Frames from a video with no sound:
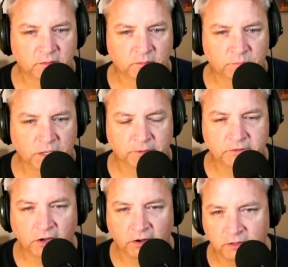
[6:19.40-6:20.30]
people are
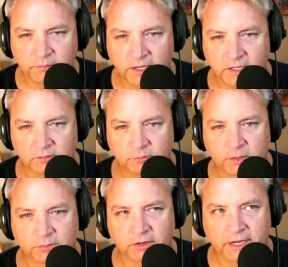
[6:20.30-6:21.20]
talking about it and
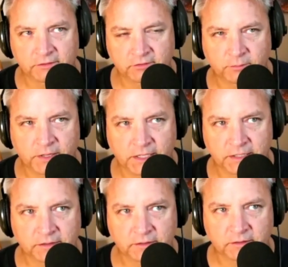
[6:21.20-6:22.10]
people are anxious about
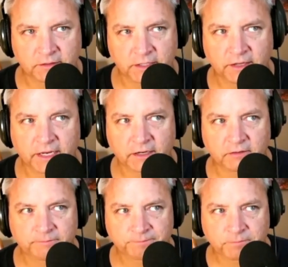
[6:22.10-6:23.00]
it. And like,
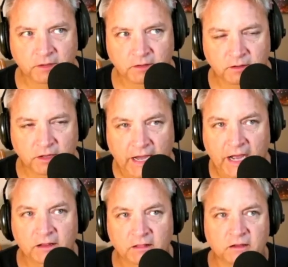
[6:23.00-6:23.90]

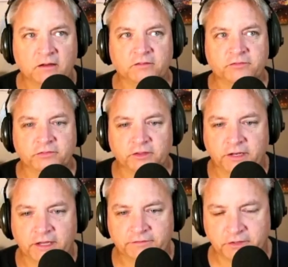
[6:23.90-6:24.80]
I love the
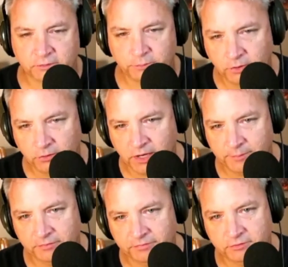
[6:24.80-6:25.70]
Netflix
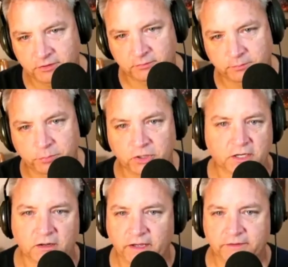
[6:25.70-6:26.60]
program of just putting it
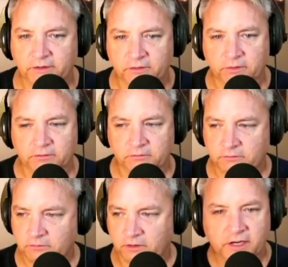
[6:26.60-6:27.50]
all out there and going,
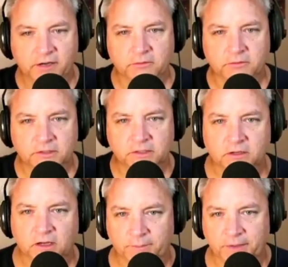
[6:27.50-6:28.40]
here you go.
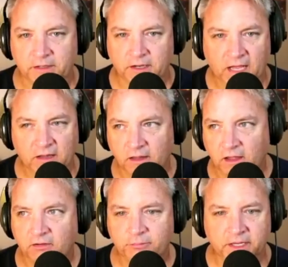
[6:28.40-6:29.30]
I mean, I
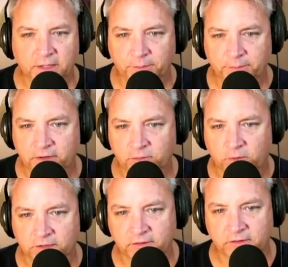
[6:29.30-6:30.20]
love being able to binge
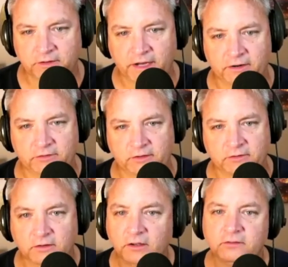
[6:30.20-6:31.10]
watch an entire
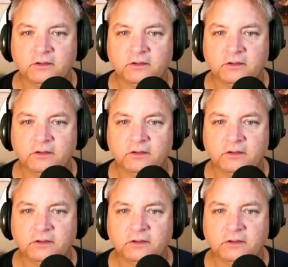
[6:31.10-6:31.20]
season, because